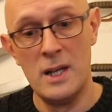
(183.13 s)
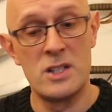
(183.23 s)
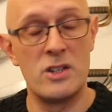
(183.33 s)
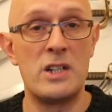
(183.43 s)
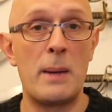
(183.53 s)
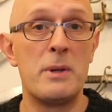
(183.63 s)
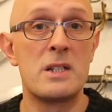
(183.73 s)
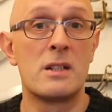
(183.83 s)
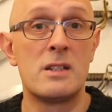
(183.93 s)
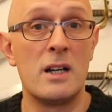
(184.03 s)
So Japanese
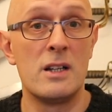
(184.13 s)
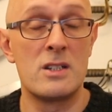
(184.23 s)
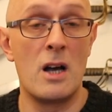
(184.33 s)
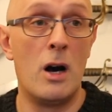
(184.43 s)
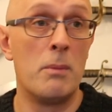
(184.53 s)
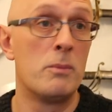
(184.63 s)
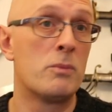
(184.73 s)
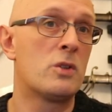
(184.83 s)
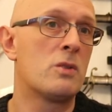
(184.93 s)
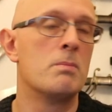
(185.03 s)
katanas are
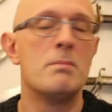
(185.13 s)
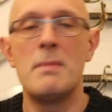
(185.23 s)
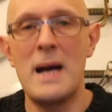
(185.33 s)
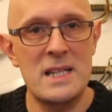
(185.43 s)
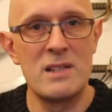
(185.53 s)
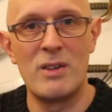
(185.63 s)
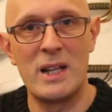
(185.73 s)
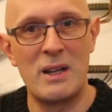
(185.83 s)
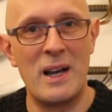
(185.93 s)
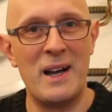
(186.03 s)

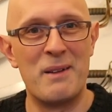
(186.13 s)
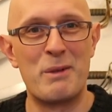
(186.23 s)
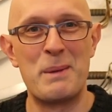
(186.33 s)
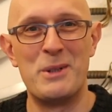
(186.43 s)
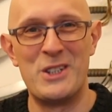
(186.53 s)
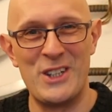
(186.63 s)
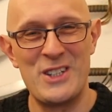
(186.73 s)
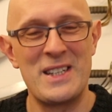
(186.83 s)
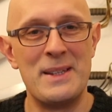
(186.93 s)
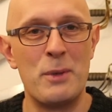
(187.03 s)
massively
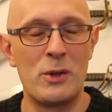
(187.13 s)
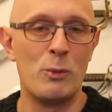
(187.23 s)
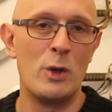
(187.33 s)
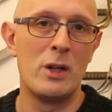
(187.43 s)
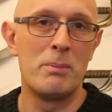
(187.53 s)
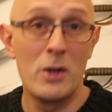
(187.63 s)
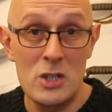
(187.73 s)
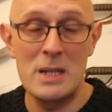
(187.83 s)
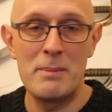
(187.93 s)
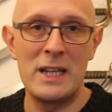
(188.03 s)
reproduced in the modern world,
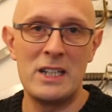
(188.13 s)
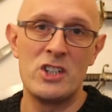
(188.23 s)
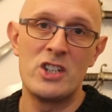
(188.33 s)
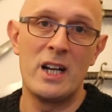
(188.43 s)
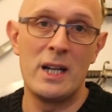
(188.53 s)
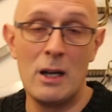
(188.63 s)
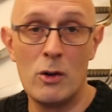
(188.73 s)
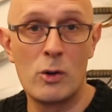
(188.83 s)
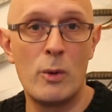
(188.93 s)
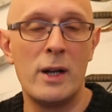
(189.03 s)
mostly made in China, in
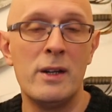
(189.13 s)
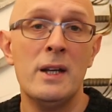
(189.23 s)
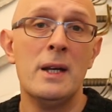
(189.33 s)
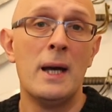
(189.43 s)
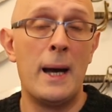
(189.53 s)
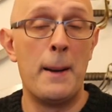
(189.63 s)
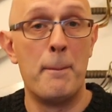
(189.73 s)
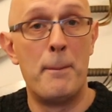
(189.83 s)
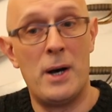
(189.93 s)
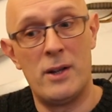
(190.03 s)
Longquan,
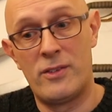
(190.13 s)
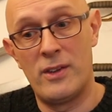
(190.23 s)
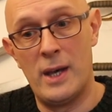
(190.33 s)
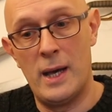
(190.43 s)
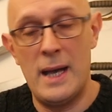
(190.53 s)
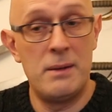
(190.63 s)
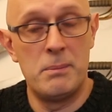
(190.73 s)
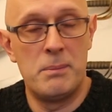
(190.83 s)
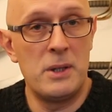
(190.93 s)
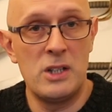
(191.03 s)

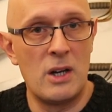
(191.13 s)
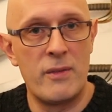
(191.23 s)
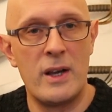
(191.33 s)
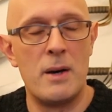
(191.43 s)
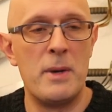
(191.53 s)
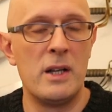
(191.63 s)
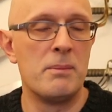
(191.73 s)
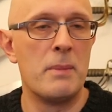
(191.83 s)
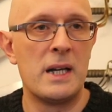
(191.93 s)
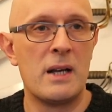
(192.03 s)
but you know, they are
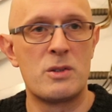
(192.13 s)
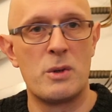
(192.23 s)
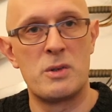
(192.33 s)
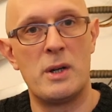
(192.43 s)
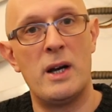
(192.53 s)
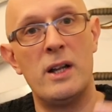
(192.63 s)
made elsewhere as well.